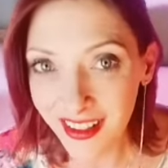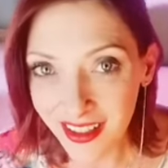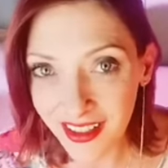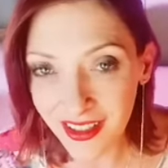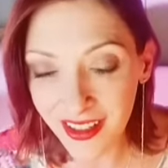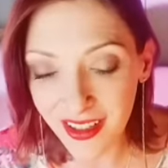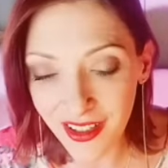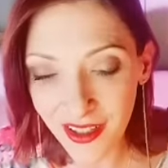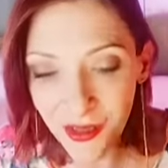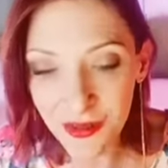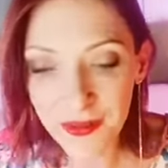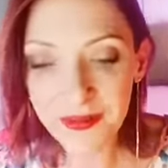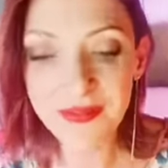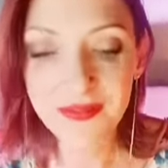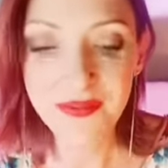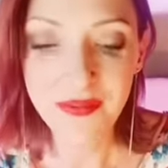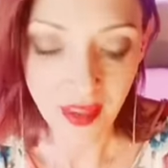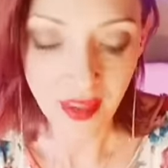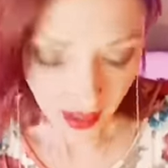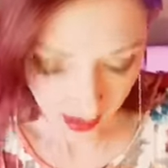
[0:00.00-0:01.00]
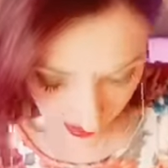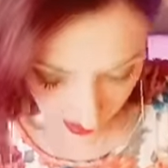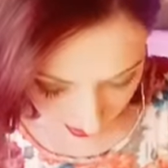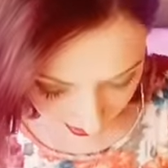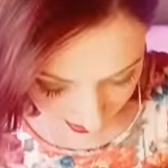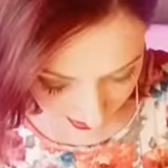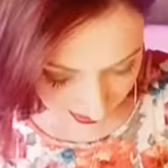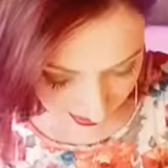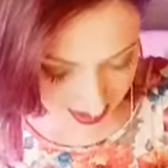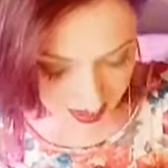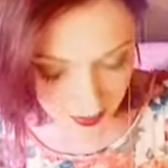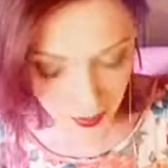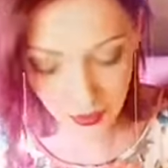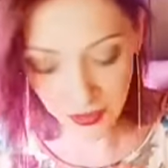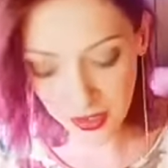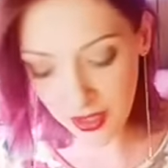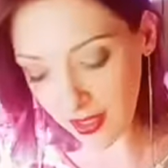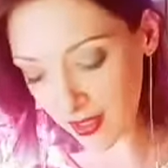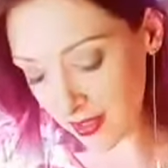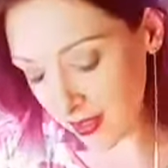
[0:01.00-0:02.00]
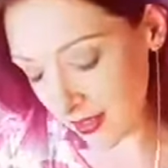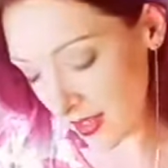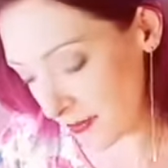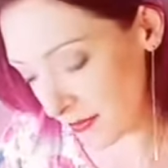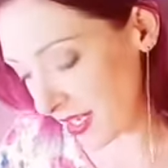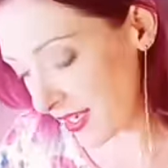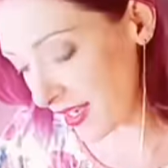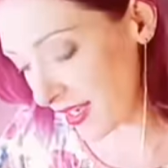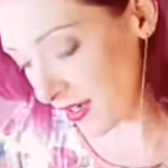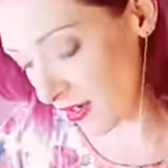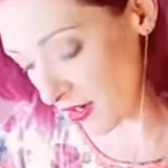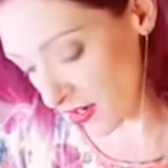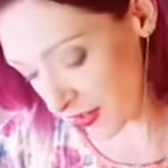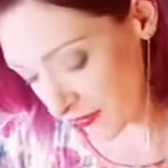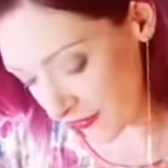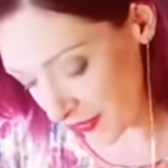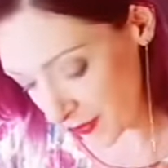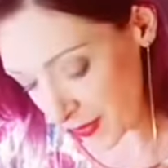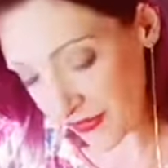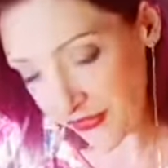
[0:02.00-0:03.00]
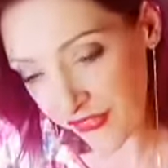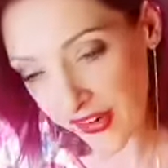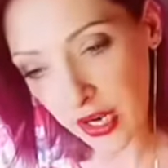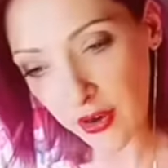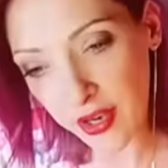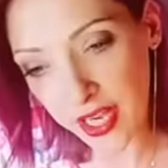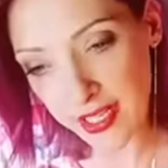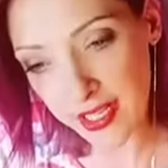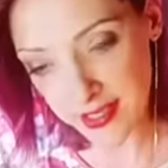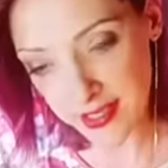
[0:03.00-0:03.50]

you know? All right, let's move along. I'm going to get a card from the Fairy